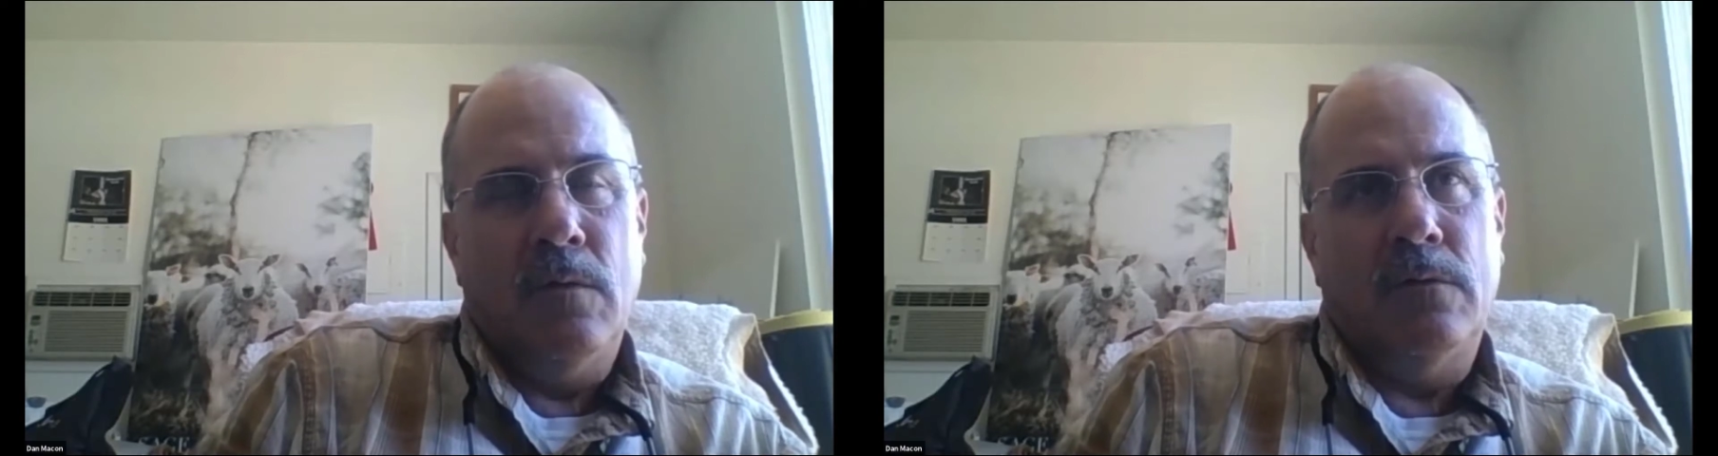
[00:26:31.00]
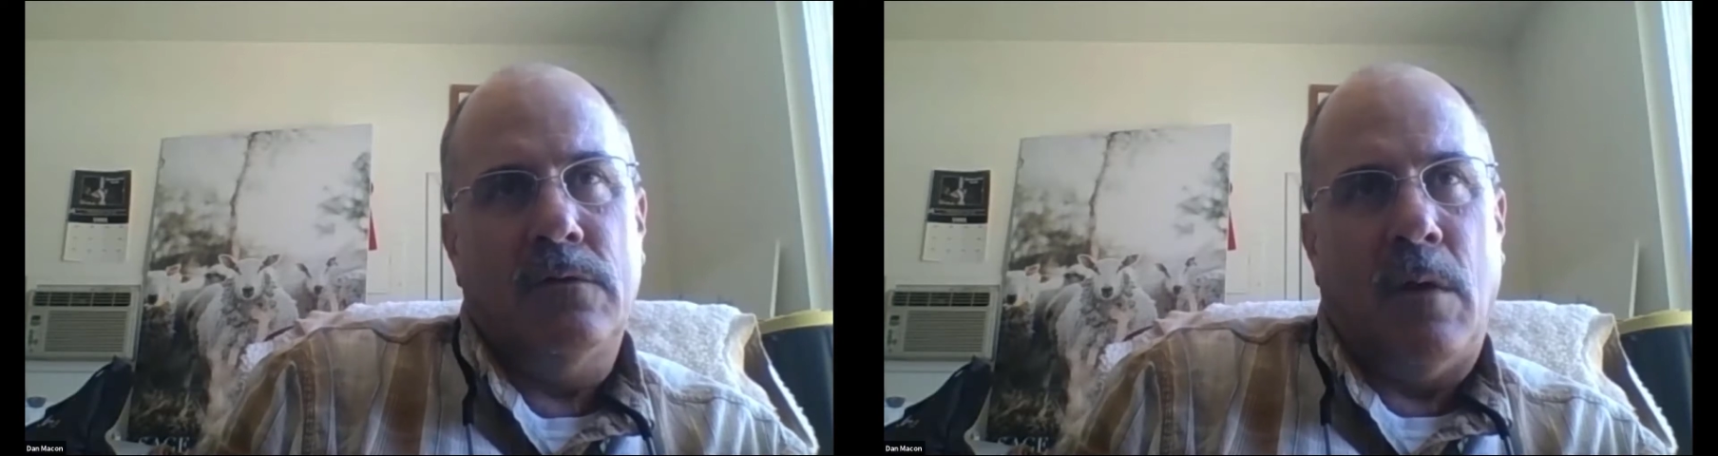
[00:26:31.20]

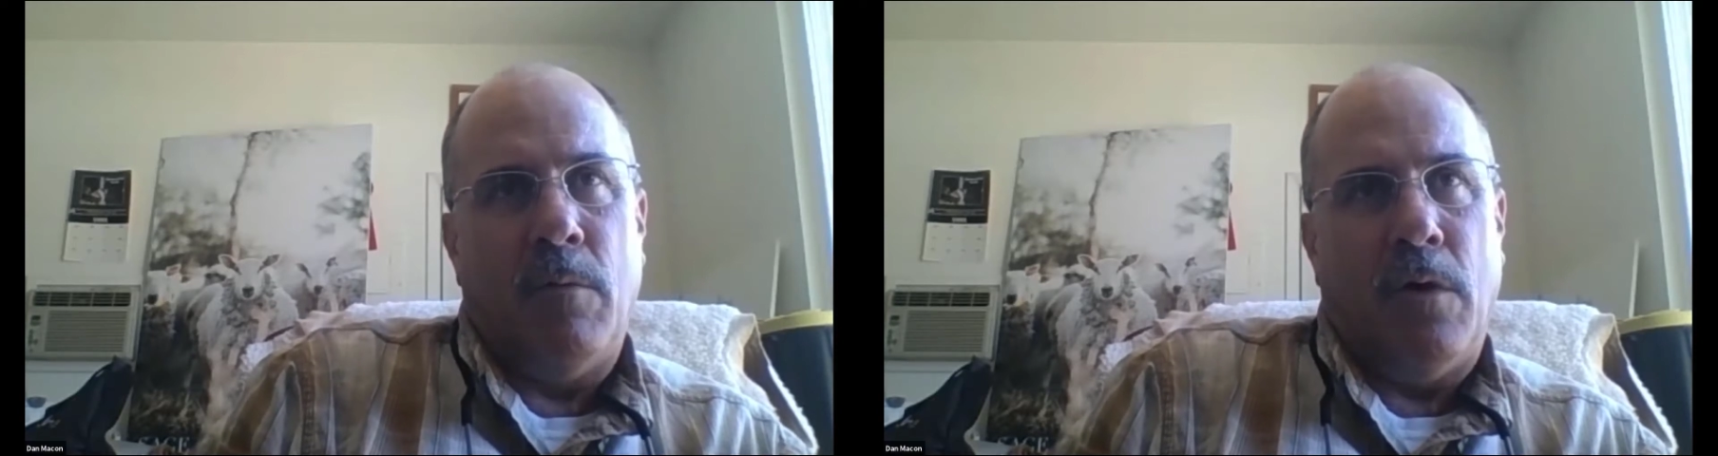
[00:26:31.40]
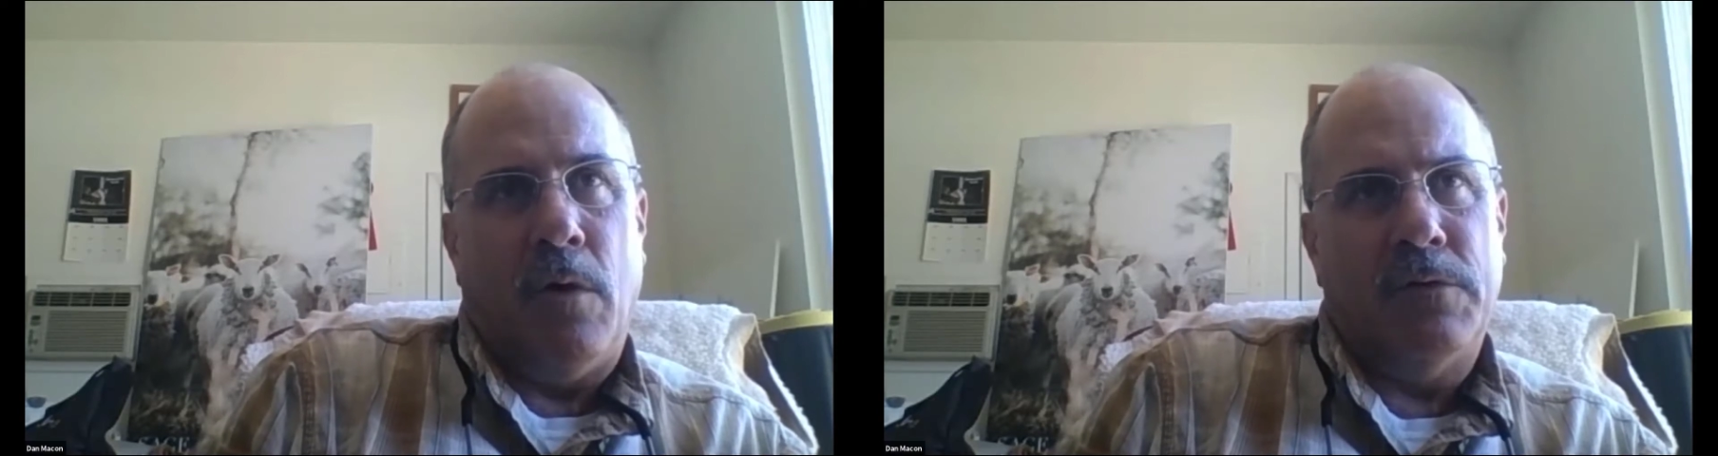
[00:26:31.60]
Some
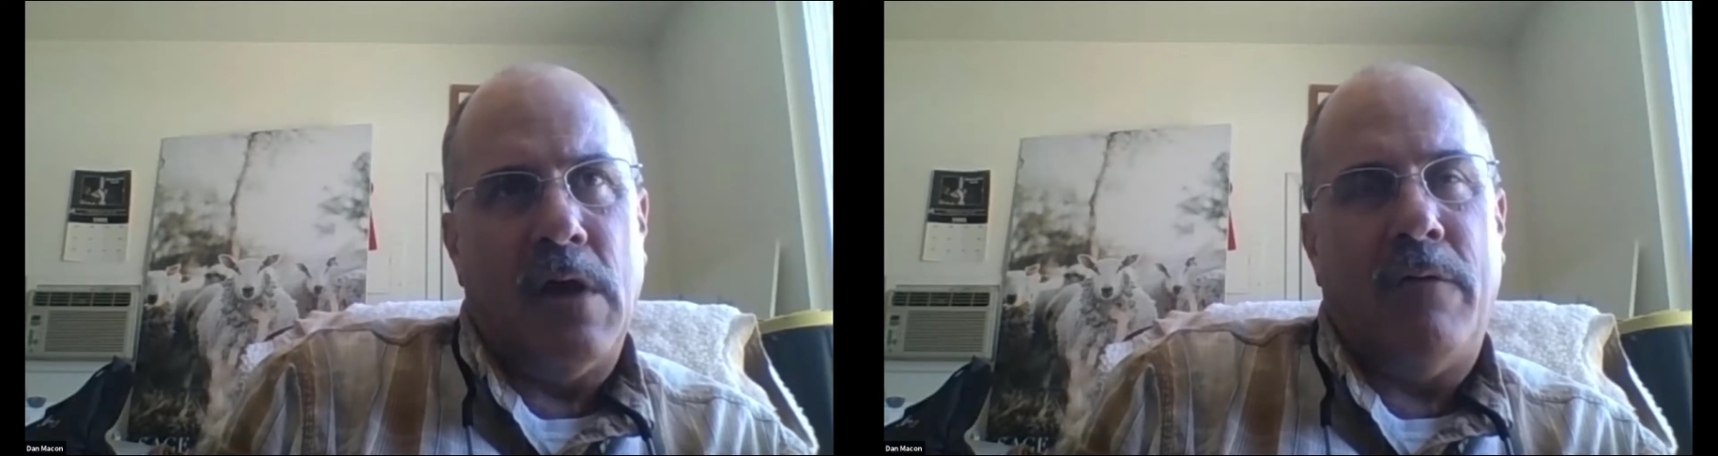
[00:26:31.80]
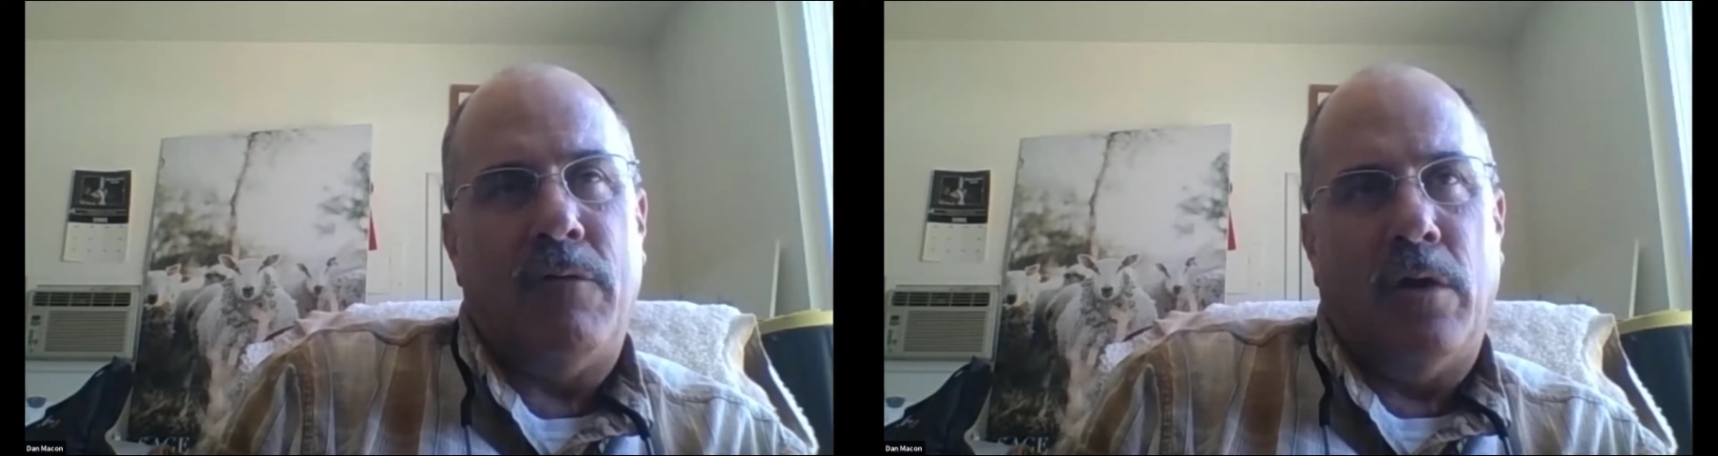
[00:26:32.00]
of those
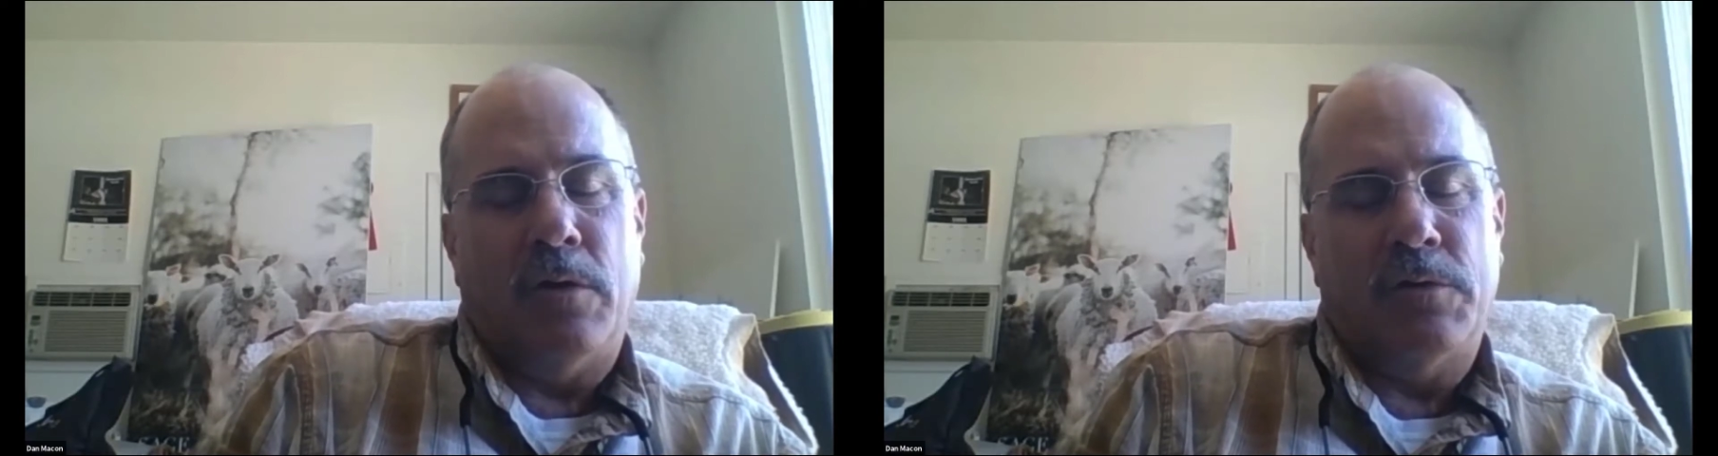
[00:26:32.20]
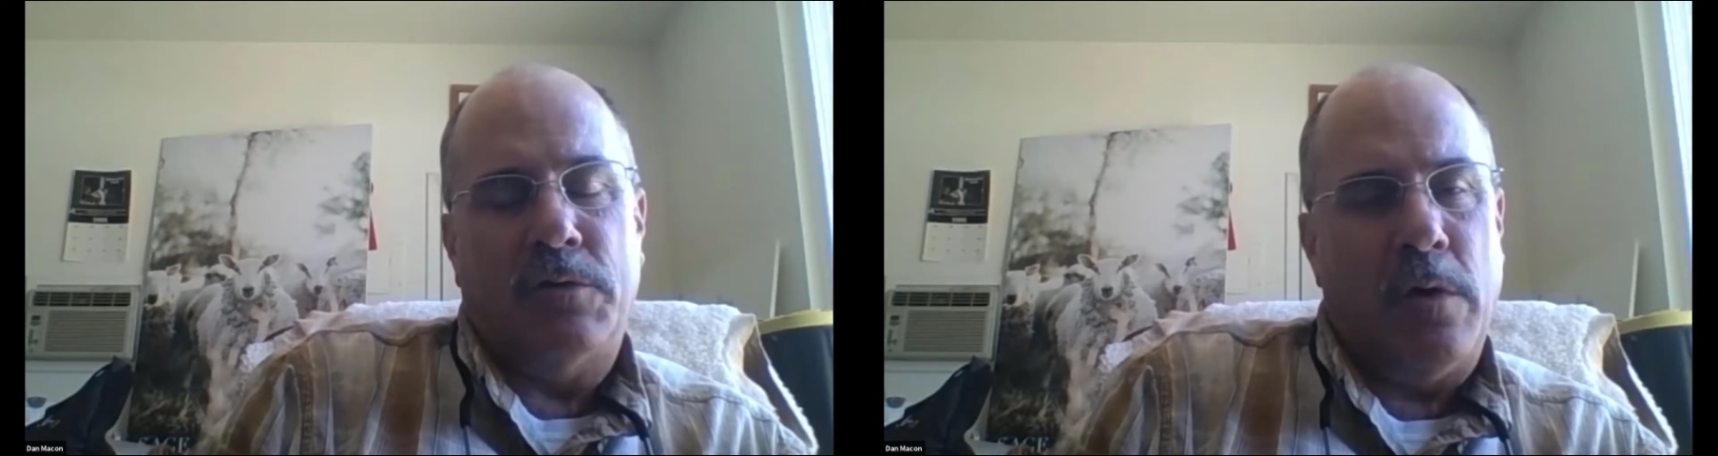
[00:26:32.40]
have a little
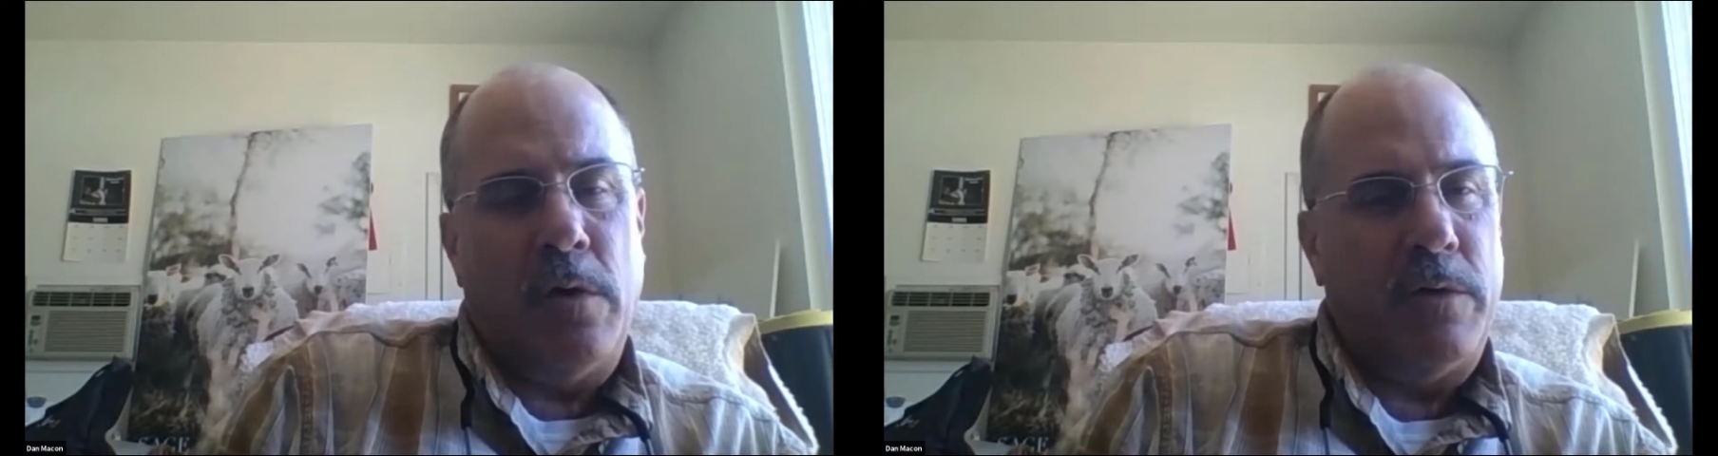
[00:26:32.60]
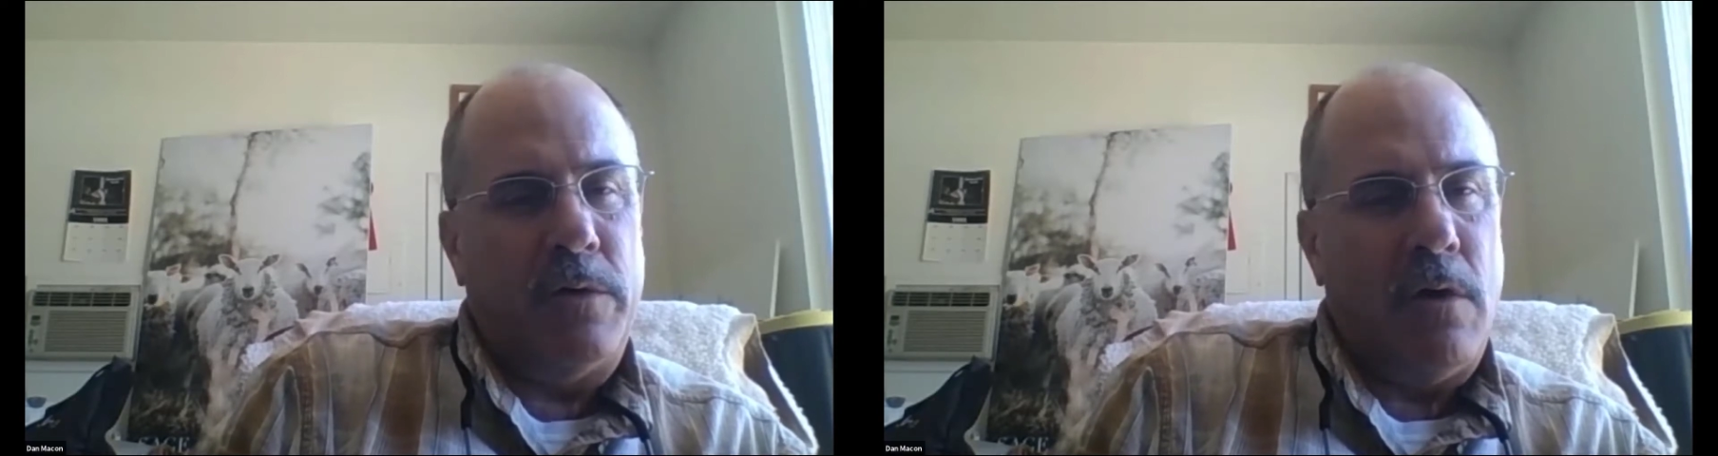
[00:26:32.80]
shorter
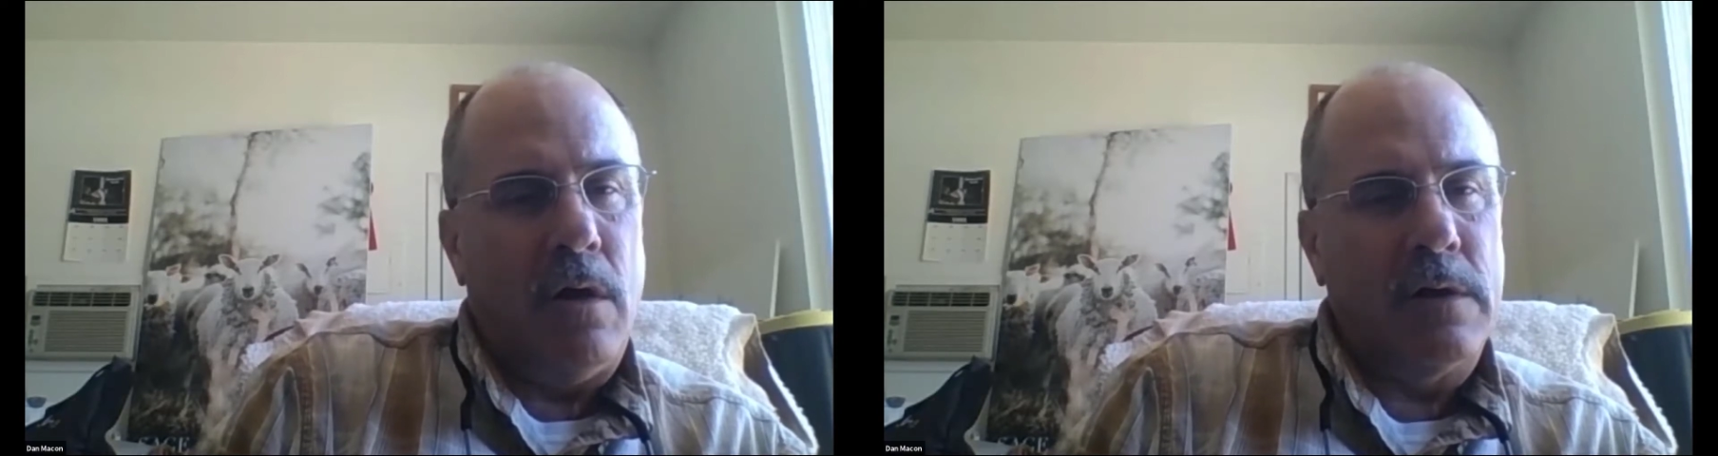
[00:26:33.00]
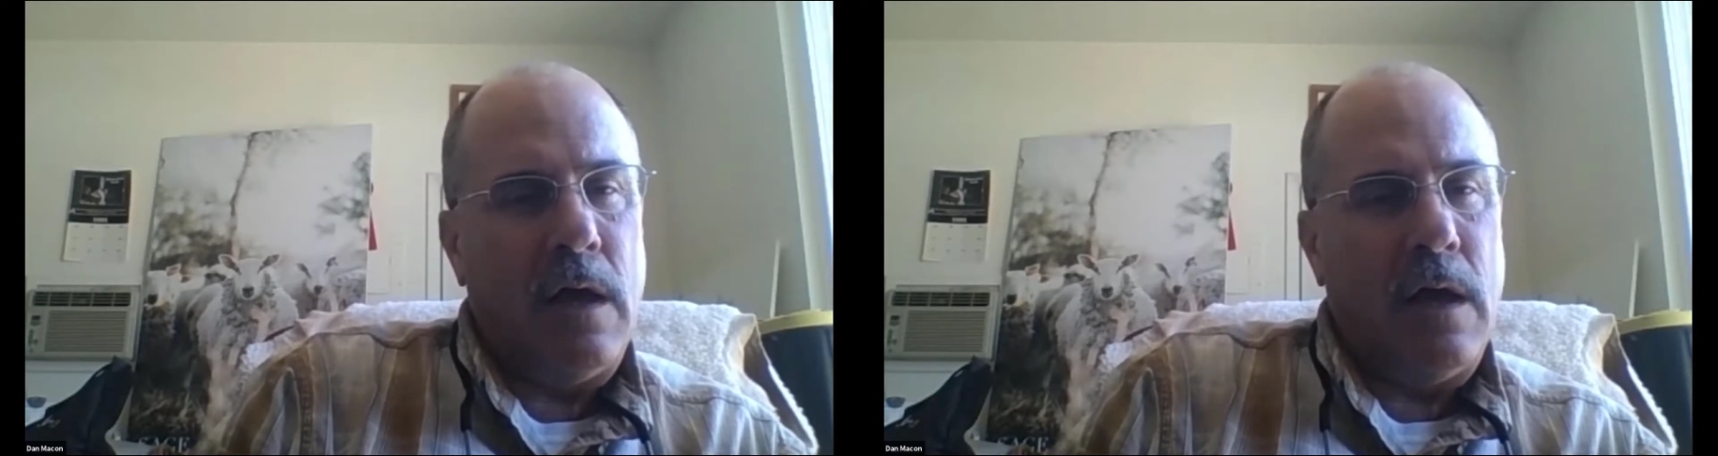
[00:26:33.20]
withdrawal